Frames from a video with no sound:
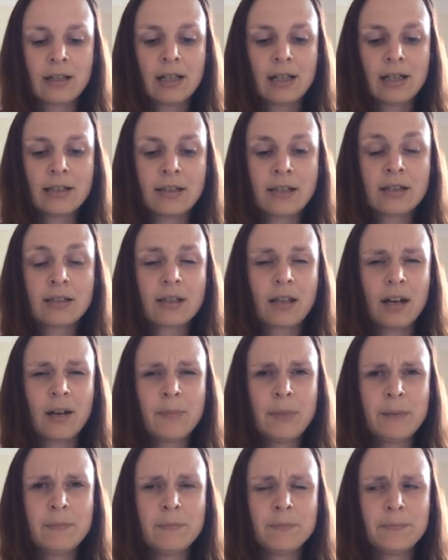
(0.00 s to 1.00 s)
It does
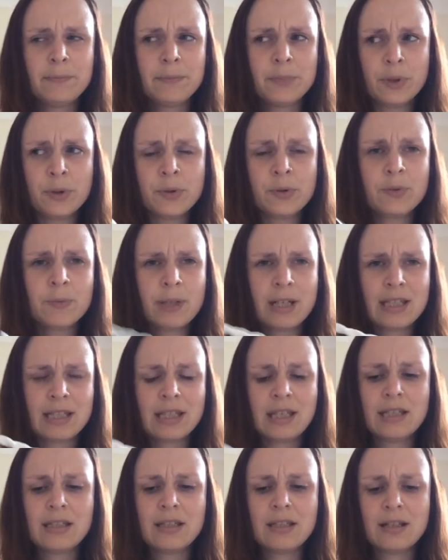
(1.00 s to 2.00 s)
come in balls, but it's
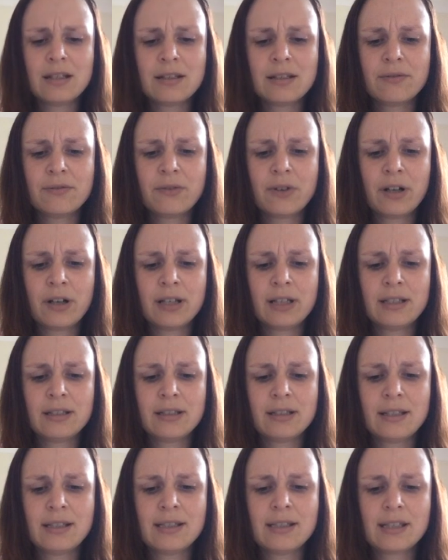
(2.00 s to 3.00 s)
easier to
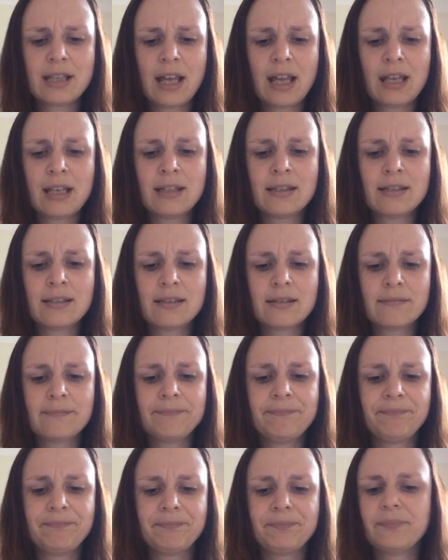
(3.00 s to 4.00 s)
find in skeins
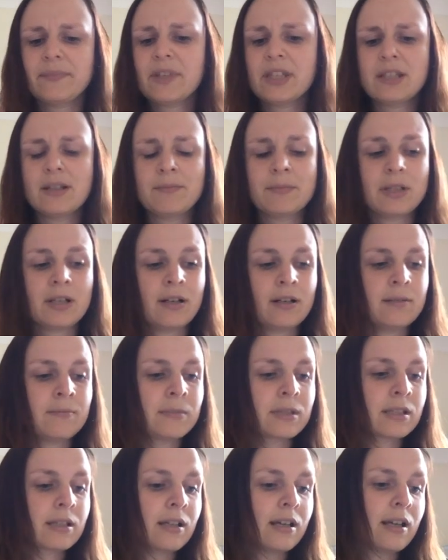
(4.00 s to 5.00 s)

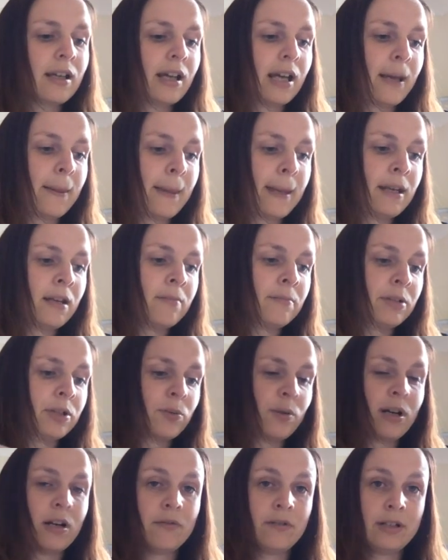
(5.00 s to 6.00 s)
sometimes. And then number
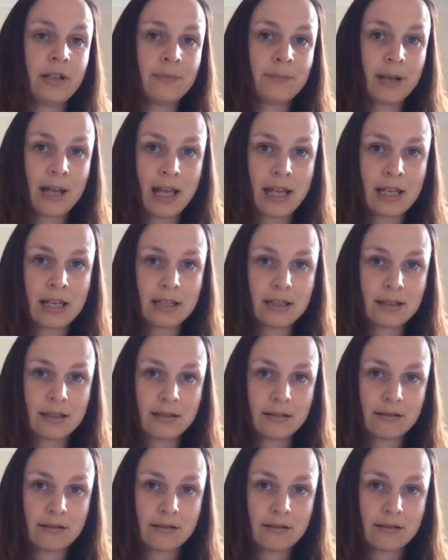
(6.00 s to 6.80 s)
12 and number 8